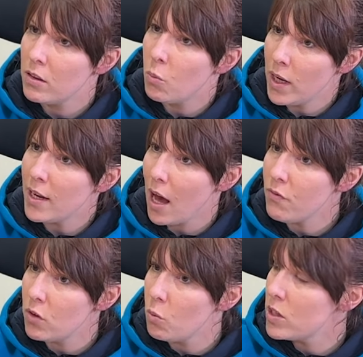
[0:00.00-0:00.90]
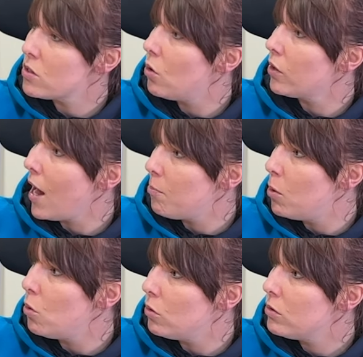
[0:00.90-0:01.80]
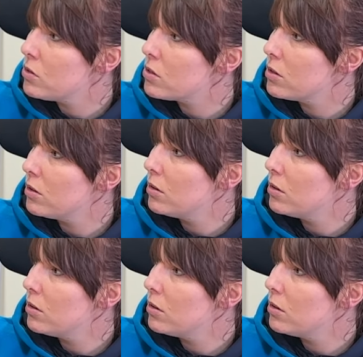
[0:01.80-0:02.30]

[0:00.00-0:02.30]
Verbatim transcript: The week after we sold our bulls,